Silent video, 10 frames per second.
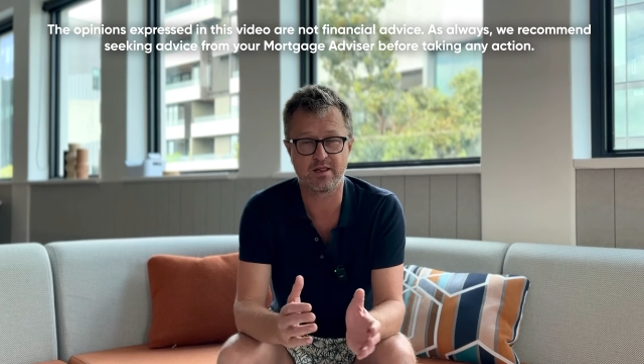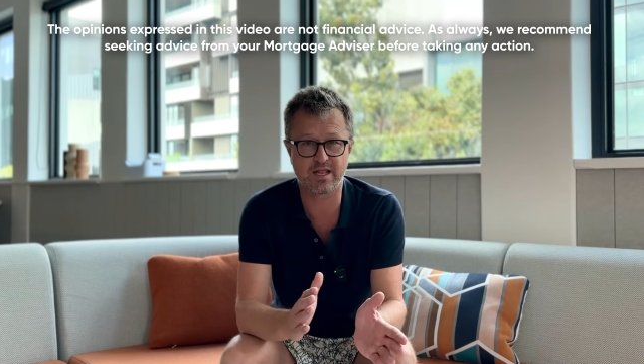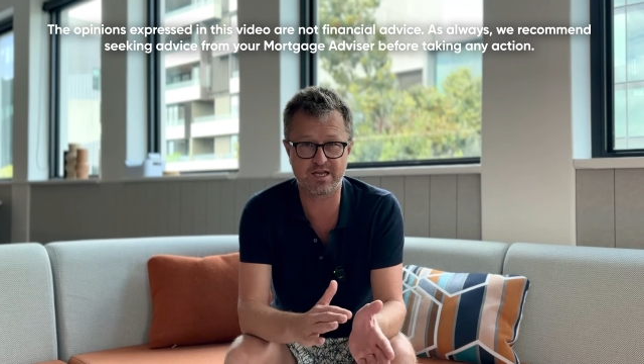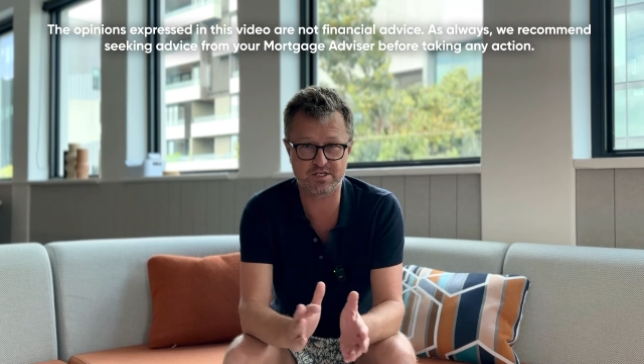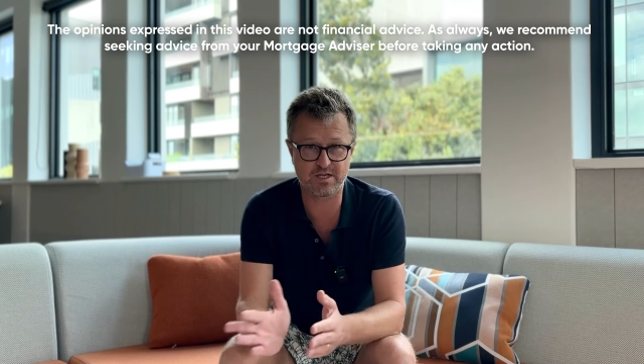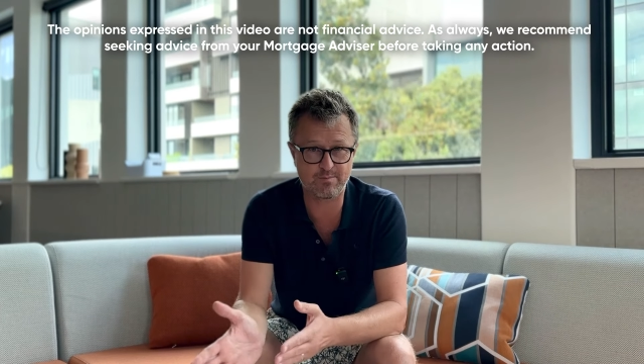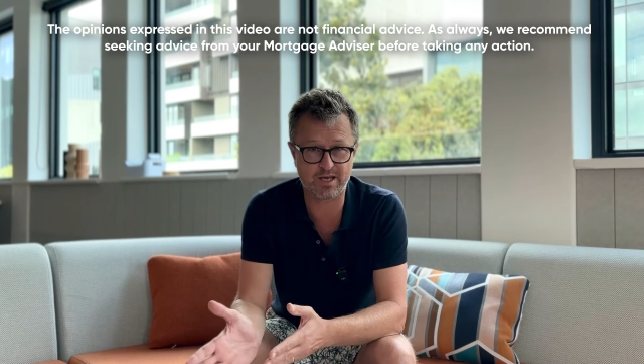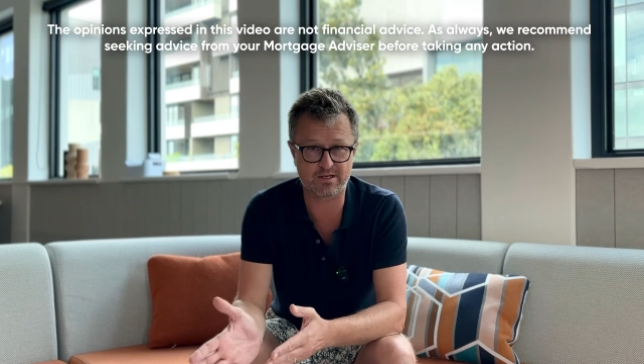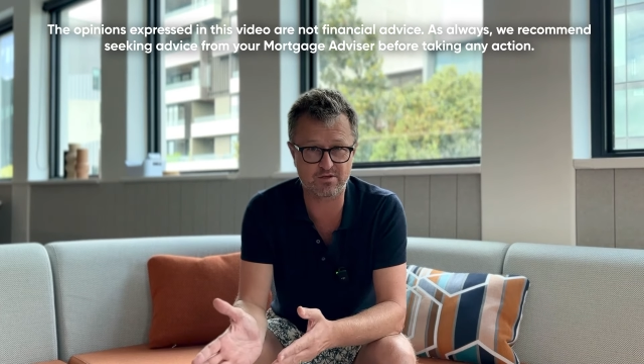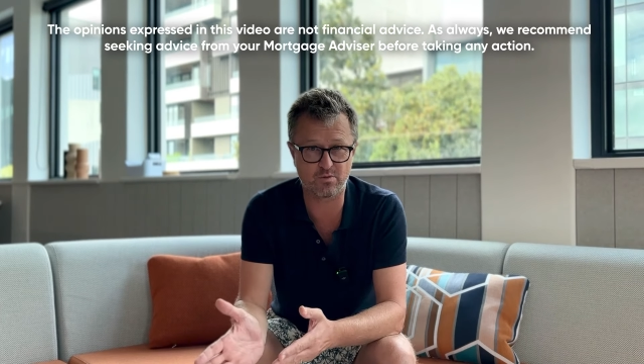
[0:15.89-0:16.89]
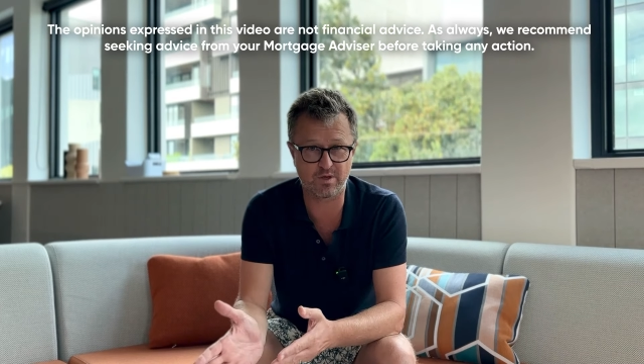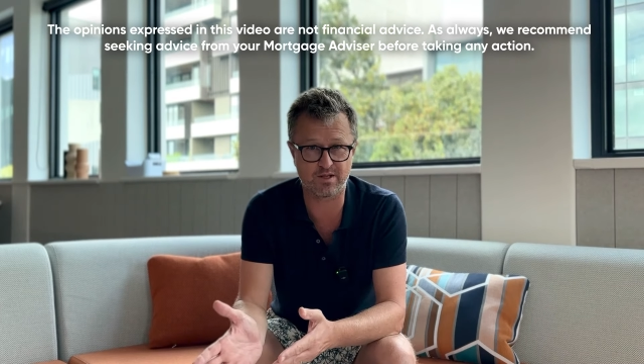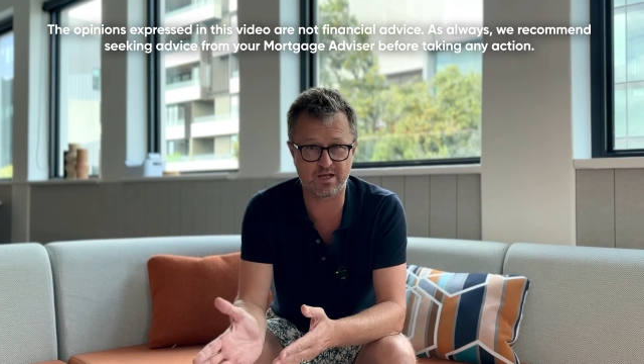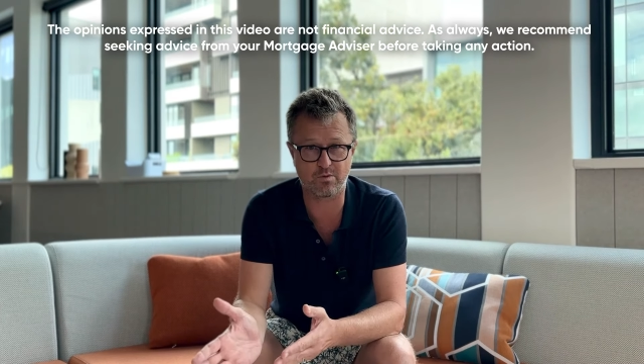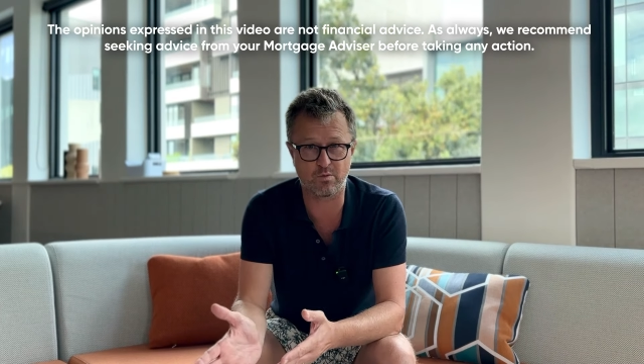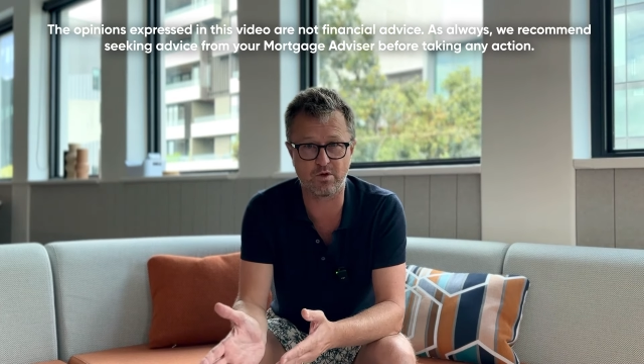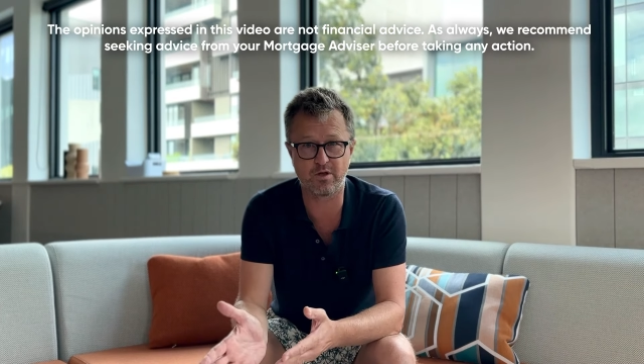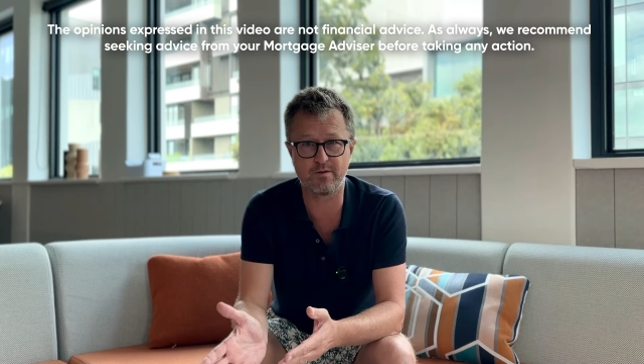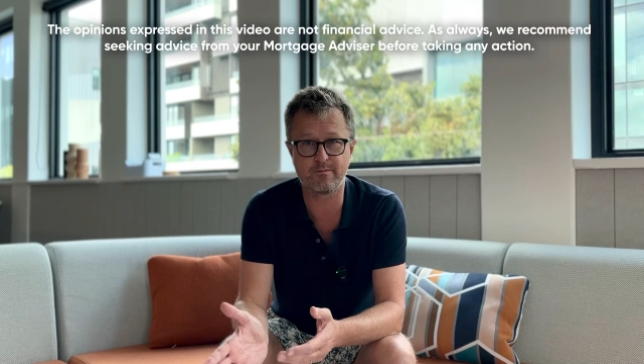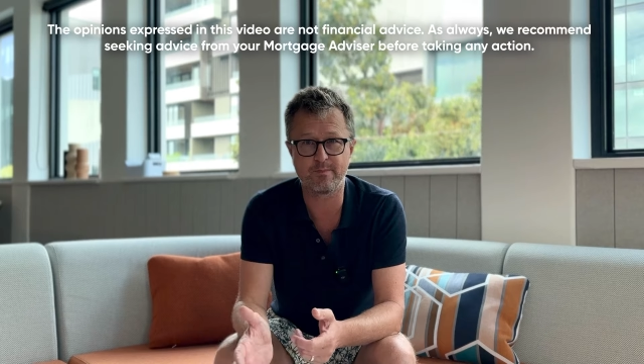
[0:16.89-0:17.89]
largely back to where they
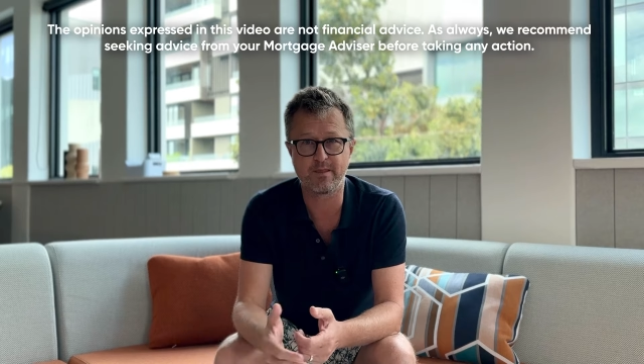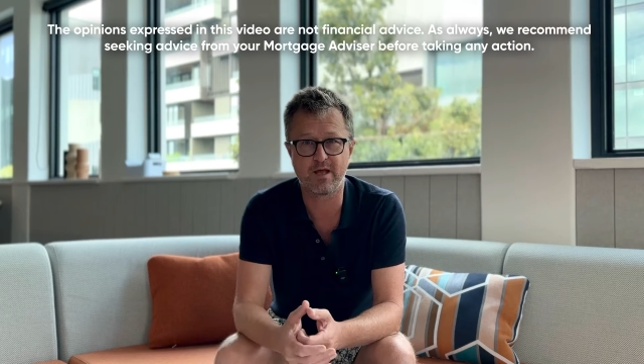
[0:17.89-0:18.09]
were.